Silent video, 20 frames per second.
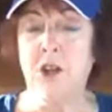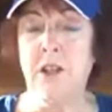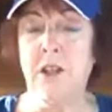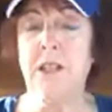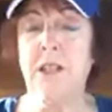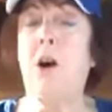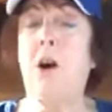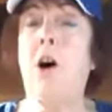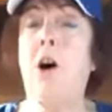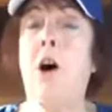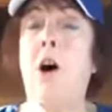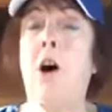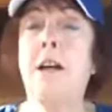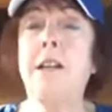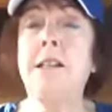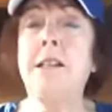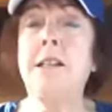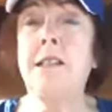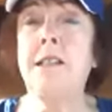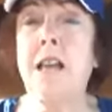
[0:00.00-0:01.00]
in
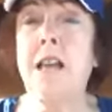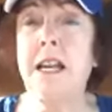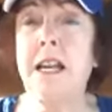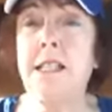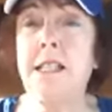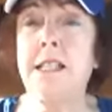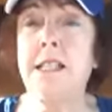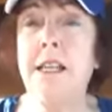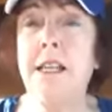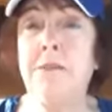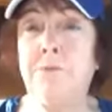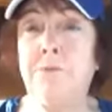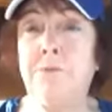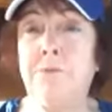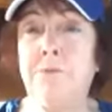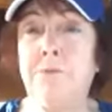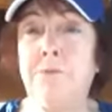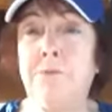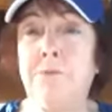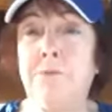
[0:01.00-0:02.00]
August
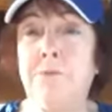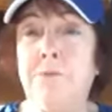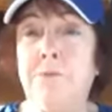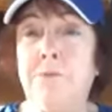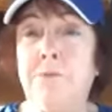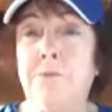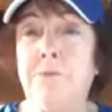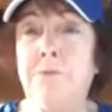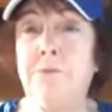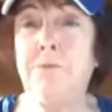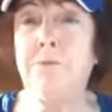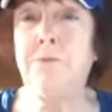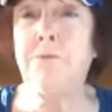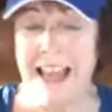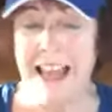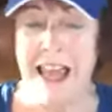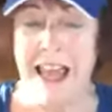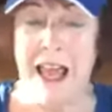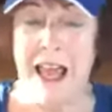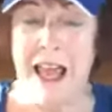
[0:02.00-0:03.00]

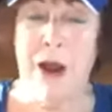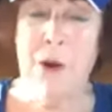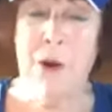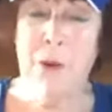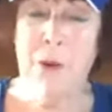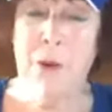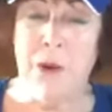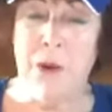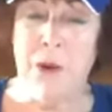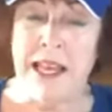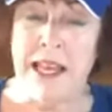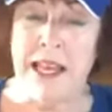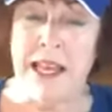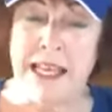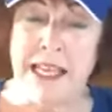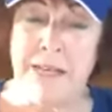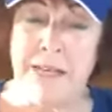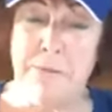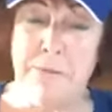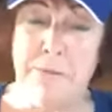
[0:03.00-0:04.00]
1949
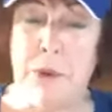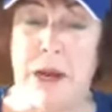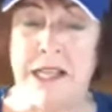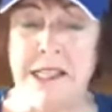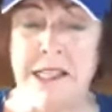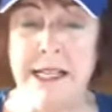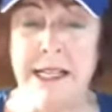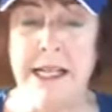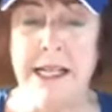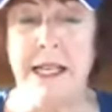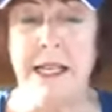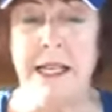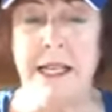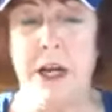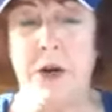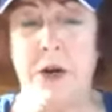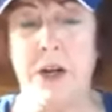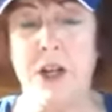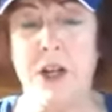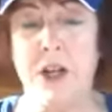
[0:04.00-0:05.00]
when President
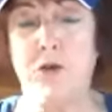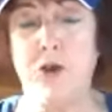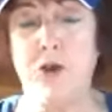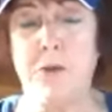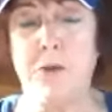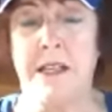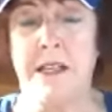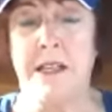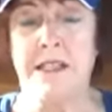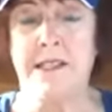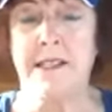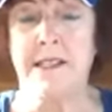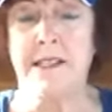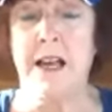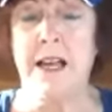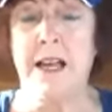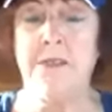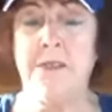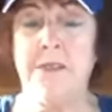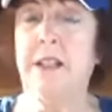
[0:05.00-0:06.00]
Harry Truman
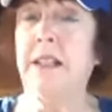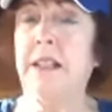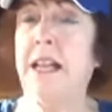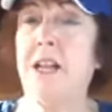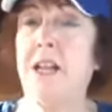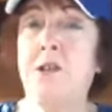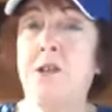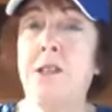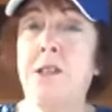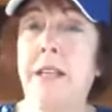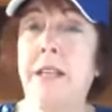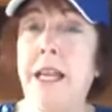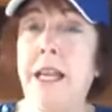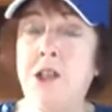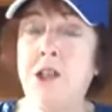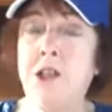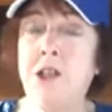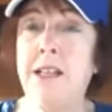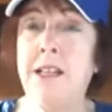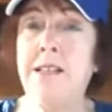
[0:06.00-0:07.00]
signed the
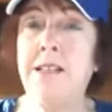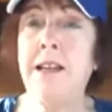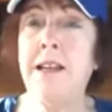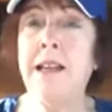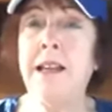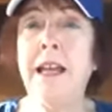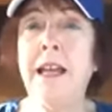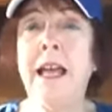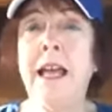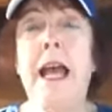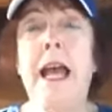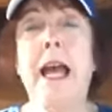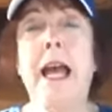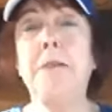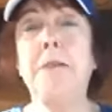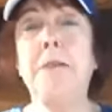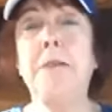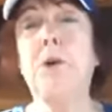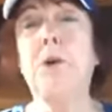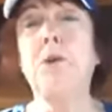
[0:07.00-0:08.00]
legislation
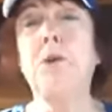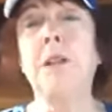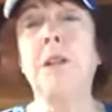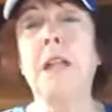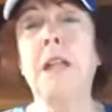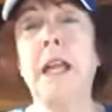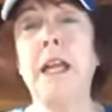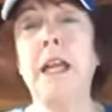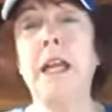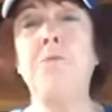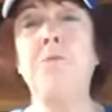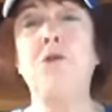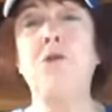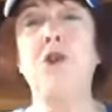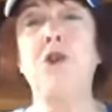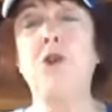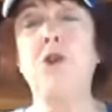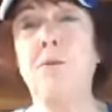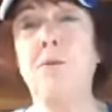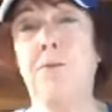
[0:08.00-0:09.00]
and proclaimed
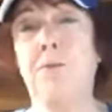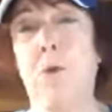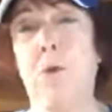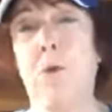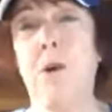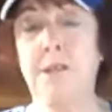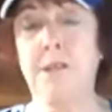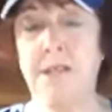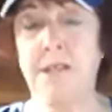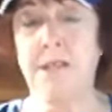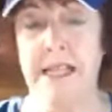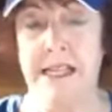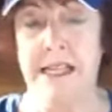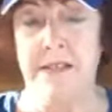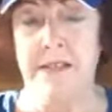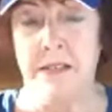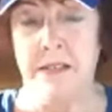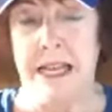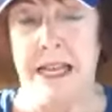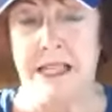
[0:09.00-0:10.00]
June
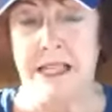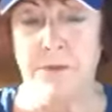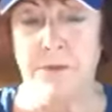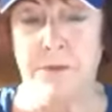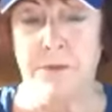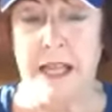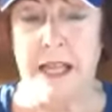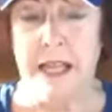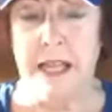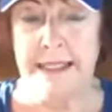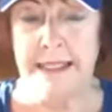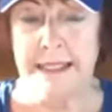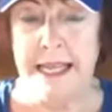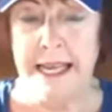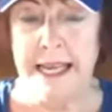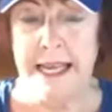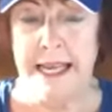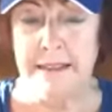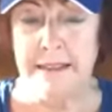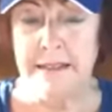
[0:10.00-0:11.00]
14th as Flag
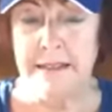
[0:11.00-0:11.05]
Day.